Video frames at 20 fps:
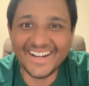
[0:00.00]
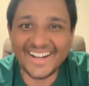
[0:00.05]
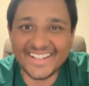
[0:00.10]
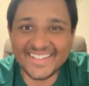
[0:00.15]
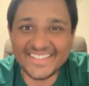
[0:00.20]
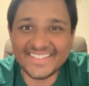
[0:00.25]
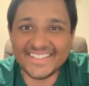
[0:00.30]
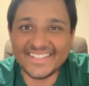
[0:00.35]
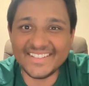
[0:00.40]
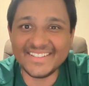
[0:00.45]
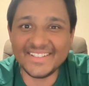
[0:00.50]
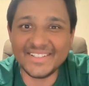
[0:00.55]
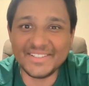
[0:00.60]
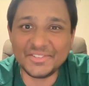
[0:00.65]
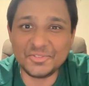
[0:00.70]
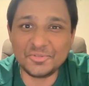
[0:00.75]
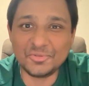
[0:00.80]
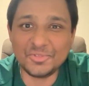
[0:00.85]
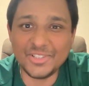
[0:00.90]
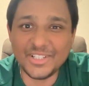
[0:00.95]
I say that
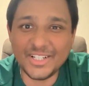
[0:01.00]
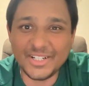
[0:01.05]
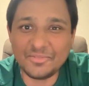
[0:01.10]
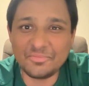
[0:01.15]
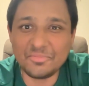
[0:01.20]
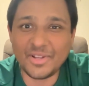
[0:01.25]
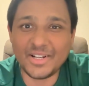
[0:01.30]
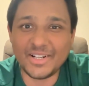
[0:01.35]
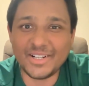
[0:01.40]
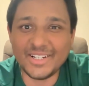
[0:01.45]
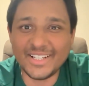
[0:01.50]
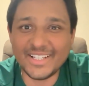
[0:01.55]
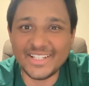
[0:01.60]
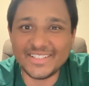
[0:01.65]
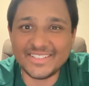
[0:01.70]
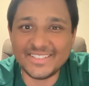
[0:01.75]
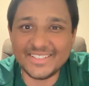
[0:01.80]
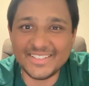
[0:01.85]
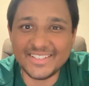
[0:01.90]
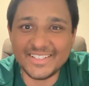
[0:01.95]
you will get married
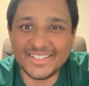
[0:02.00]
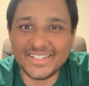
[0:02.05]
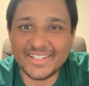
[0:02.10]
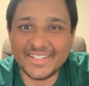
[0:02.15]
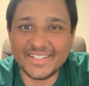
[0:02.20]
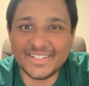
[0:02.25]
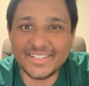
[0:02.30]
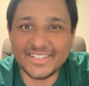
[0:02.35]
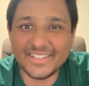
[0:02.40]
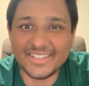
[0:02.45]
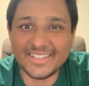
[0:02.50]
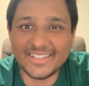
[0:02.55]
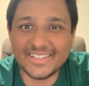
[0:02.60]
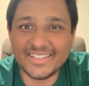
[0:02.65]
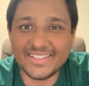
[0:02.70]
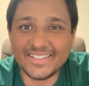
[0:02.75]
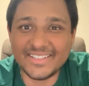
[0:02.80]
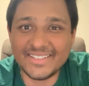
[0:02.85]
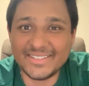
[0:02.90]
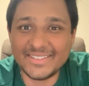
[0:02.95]
next year, and
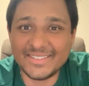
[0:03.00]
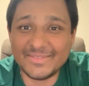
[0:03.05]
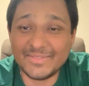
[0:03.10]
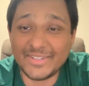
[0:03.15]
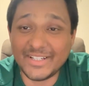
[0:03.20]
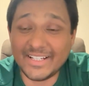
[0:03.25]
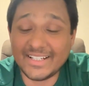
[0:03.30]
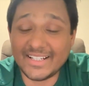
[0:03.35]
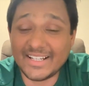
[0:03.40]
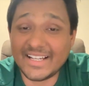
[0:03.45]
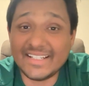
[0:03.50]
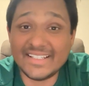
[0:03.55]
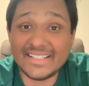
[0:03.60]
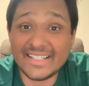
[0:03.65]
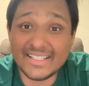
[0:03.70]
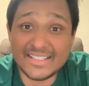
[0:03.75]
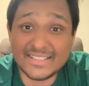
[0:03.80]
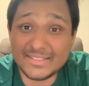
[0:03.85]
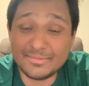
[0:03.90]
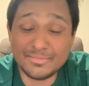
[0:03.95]
my client
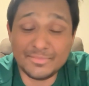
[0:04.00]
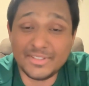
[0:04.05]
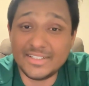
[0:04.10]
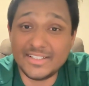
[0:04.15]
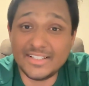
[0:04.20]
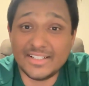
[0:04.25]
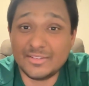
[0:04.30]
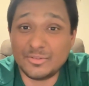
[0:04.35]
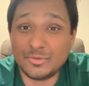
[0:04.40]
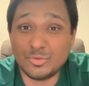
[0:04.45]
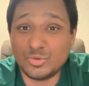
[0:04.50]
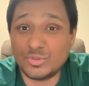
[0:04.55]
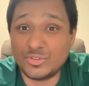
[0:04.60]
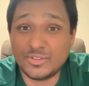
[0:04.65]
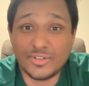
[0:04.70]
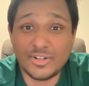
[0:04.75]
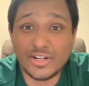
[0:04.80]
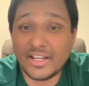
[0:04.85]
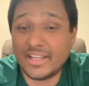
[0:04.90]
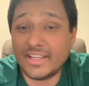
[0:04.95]
tells me that, oh,
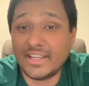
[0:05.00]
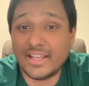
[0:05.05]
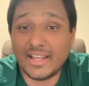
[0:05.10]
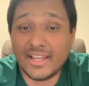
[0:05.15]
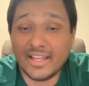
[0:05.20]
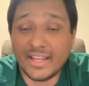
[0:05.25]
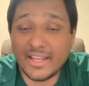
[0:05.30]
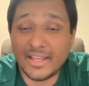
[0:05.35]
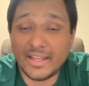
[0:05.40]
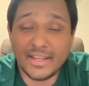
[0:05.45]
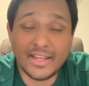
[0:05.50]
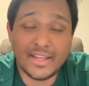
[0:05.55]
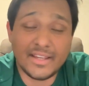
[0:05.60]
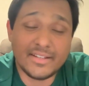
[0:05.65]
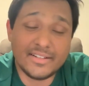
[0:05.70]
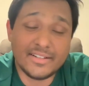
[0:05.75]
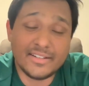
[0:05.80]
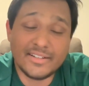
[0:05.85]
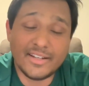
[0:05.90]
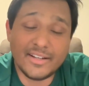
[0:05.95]
sir, I
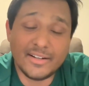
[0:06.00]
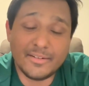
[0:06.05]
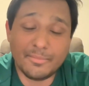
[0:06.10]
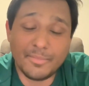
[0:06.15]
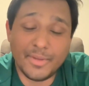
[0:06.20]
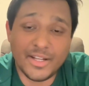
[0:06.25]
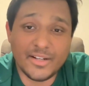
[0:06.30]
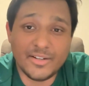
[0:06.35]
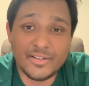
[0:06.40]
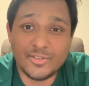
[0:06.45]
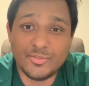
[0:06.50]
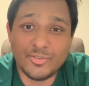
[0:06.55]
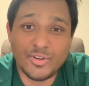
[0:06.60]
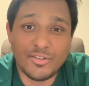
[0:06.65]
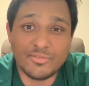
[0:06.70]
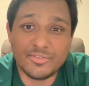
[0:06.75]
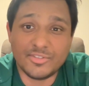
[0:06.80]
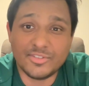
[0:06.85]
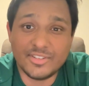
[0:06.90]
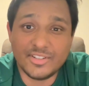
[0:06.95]
didn't get married, and
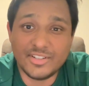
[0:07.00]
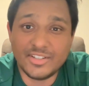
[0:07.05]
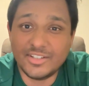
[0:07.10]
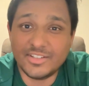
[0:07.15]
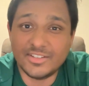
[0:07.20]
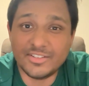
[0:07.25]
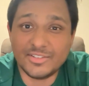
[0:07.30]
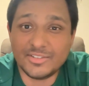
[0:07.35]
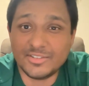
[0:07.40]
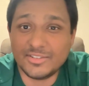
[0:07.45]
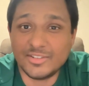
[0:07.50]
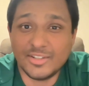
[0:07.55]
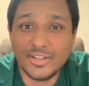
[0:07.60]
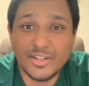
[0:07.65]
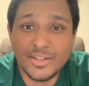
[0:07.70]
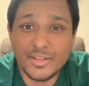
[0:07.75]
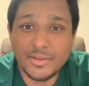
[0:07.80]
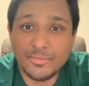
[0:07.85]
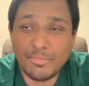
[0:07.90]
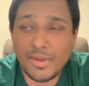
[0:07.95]
after 3 years,
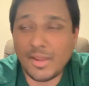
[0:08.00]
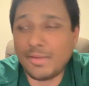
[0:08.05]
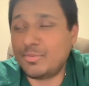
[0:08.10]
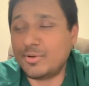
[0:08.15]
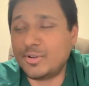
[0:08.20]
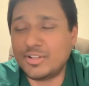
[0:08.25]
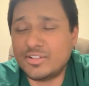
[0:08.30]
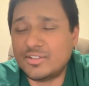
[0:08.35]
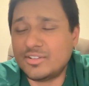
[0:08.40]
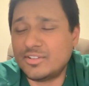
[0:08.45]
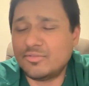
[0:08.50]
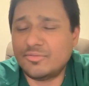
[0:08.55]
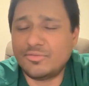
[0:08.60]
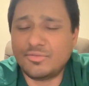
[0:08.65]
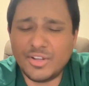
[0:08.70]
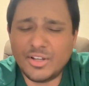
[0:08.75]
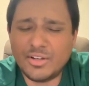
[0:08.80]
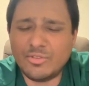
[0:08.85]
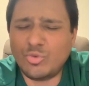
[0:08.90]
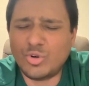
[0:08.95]
my prediction
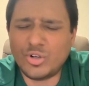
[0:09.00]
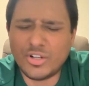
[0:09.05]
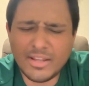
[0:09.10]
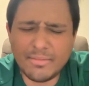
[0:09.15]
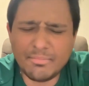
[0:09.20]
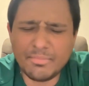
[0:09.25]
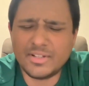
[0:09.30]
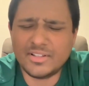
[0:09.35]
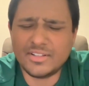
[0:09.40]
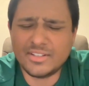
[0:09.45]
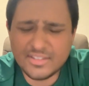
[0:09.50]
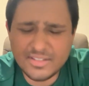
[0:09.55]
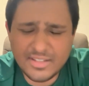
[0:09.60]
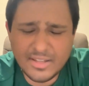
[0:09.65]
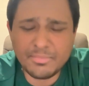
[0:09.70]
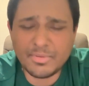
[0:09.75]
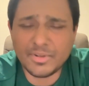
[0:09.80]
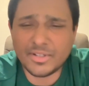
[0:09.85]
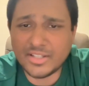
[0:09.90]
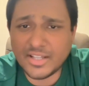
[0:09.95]
failed. What happened? This
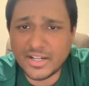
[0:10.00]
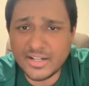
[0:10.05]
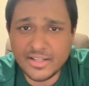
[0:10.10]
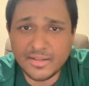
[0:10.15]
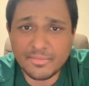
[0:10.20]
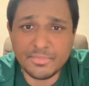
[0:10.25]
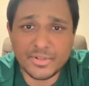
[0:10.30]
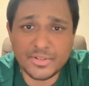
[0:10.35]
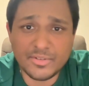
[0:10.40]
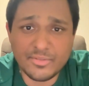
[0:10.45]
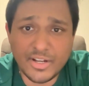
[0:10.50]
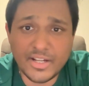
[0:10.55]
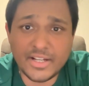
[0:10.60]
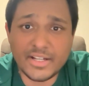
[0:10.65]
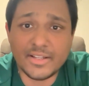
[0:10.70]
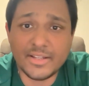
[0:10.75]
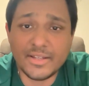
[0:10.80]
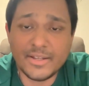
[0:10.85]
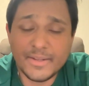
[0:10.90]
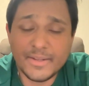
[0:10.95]
happened, that happened, right?